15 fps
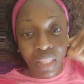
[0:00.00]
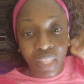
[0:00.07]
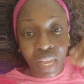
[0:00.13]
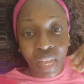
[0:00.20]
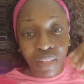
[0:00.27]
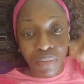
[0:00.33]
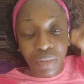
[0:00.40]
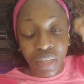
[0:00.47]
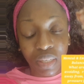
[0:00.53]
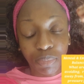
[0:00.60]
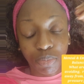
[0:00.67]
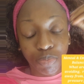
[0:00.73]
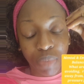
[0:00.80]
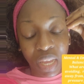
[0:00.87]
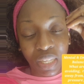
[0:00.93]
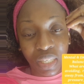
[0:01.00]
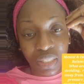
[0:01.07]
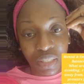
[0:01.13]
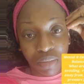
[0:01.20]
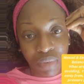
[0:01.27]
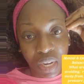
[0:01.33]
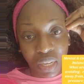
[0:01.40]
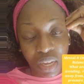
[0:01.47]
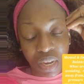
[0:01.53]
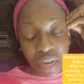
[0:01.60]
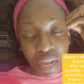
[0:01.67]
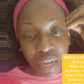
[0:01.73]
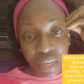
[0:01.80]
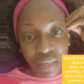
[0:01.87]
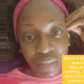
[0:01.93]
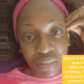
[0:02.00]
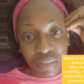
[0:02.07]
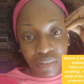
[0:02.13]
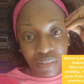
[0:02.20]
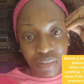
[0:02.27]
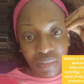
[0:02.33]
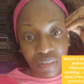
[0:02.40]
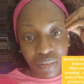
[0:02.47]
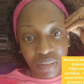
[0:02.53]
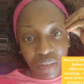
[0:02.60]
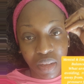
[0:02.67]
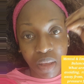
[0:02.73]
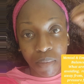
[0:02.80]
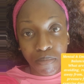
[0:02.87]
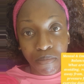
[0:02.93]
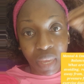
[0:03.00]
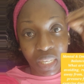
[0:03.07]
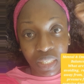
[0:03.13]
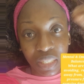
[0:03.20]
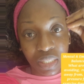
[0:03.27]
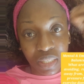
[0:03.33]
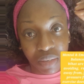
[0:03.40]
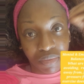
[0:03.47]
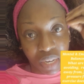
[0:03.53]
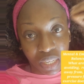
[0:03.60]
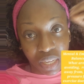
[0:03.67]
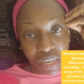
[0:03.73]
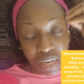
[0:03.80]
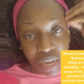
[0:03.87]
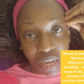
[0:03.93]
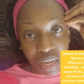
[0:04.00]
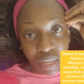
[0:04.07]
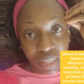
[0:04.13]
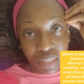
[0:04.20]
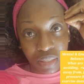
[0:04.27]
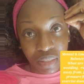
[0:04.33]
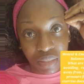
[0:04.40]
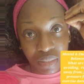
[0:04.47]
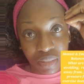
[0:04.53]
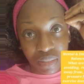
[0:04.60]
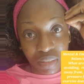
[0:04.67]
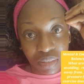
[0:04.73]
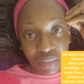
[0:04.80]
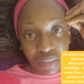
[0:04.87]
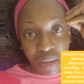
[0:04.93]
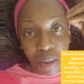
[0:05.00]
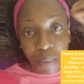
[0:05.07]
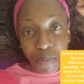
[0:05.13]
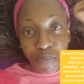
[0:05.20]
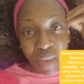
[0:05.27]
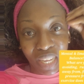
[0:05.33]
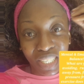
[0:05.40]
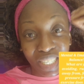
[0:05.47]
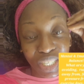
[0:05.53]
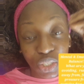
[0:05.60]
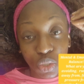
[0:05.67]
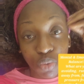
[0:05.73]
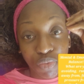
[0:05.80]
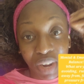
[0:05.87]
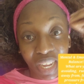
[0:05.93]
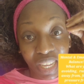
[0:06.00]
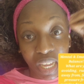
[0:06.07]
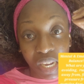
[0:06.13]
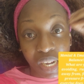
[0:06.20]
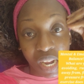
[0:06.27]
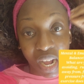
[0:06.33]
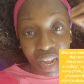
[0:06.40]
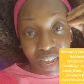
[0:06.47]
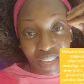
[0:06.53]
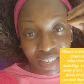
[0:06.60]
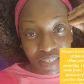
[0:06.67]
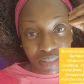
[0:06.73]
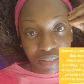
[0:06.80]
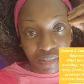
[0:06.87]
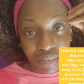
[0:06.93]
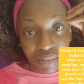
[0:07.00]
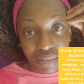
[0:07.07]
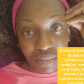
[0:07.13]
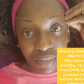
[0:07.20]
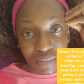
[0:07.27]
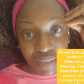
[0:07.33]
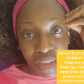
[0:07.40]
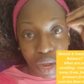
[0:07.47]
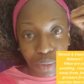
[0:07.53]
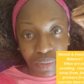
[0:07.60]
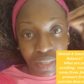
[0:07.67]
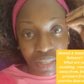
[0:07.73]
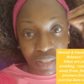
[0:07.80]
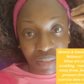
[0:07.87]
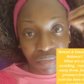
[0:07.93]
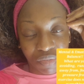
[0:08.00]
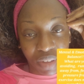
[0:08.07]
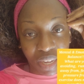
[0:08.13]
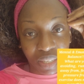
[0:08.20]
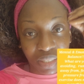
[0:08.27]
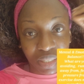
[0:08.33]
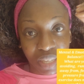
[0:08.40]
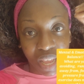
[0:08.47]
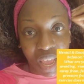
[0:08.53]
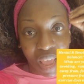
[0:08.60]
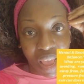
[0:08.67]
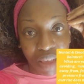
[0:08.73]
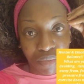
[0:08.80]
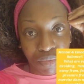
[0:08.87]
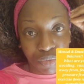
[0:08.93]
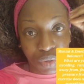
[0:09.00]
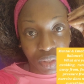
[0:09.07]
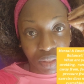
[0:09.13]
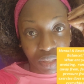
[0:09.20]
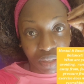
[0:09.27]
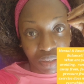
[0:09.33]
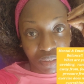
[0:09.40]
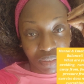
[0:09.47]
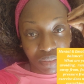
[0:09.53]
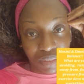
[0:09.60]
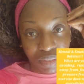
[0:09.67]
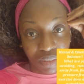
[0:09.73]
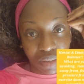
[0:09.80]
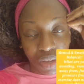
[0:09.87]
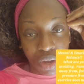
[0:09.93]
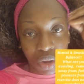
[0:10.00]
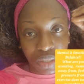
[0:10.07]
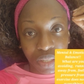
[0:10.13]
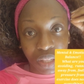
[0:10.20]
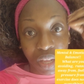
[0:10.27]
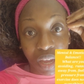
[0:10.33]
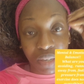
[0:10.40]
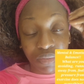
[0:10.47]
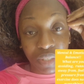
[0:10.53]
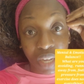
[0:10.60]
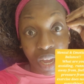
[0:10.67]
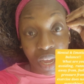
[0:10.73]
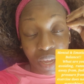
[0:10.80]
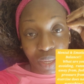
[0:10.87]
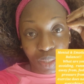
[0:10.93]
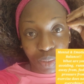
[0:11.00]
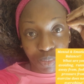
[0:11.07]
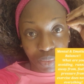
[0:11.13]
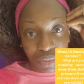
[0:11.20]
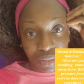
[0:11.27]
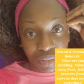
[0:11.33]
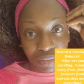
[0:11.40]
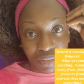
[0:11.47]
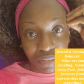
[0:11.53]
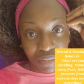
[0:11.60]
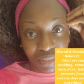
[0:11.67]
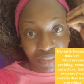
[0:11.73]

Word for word: That men need to recognize Men need to recognize. Men need to recognize how this affects everything. Because a lot of times